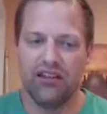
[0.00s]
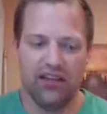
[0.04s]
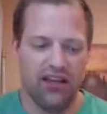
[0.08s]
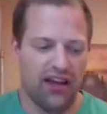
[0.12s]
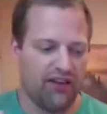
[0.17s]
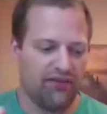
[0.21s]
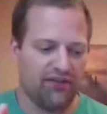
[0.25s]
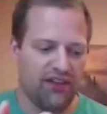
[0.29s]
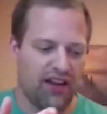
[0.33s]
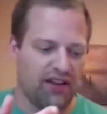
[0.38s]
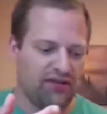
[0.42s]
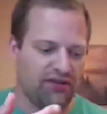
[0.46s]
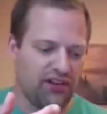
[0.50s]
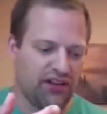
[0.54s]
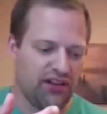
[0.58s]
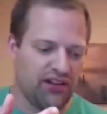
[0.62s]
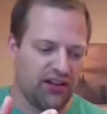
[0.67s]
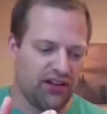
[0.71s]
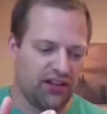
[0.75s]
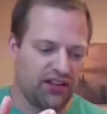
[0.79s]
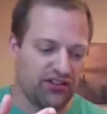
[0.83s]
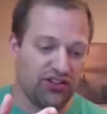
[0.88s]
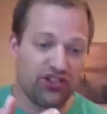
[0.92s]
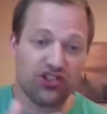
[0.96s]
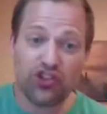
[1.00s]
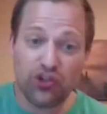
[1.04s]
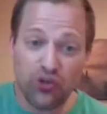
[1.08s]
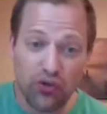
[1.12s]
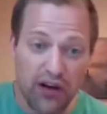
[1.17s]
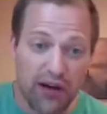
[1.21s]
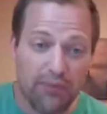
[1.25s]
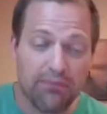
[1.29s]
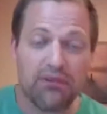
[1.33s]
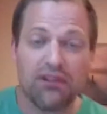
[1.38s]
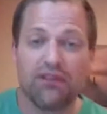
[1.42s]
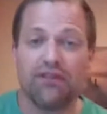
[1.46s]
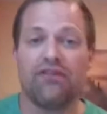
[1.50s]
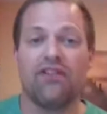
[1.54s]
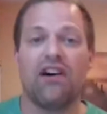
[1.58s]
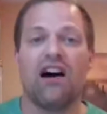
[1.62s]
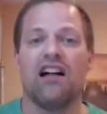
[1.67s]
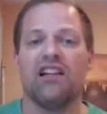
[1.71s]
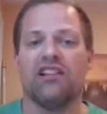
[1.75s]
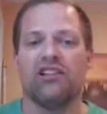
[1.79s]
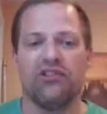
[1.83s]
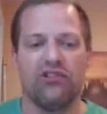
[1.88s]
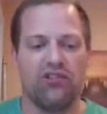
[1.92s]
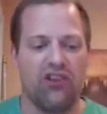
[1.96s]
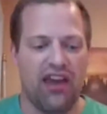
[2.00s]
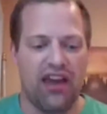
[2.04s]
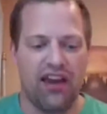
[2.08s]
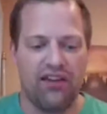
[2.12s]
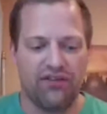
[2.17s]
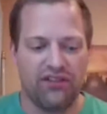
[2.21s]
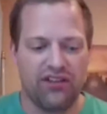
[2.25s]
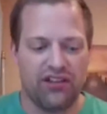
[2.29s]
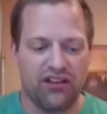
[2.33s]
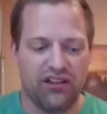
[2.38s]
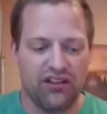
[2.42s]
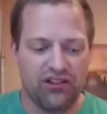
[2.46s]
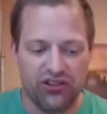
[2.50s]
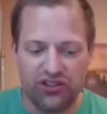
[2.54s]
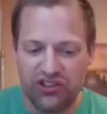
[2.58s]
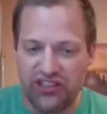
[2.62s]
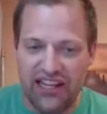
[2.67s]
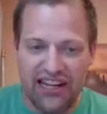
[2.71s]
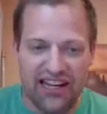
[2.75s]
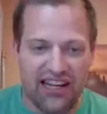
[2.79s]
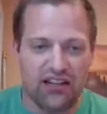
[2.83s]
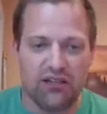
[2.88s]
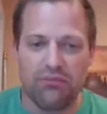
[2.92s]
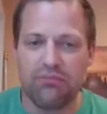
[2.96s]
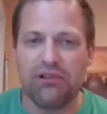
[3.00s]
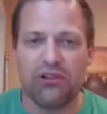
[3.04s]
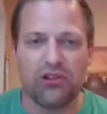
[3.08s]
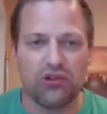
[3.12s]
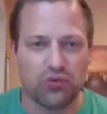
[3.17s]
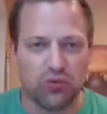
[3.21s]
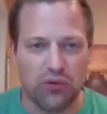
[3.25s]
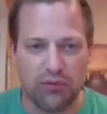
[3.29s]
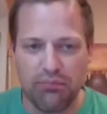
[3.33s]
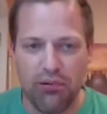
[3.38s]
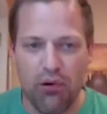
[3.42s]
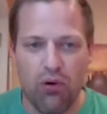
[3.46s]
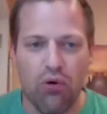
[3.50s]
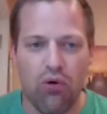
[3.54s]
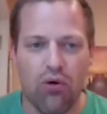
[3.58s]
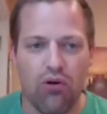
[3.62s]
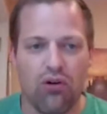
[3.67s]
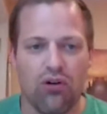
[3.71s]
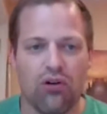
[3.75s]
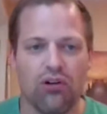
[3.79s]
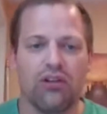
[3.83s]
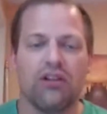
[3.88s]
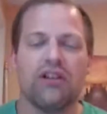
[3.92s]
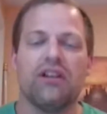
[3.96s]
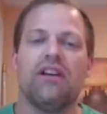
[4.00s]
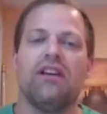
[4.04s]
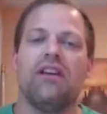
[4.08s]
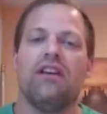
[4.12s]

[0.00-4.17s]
You have to have a script to follow. You have to understand how to build rapport.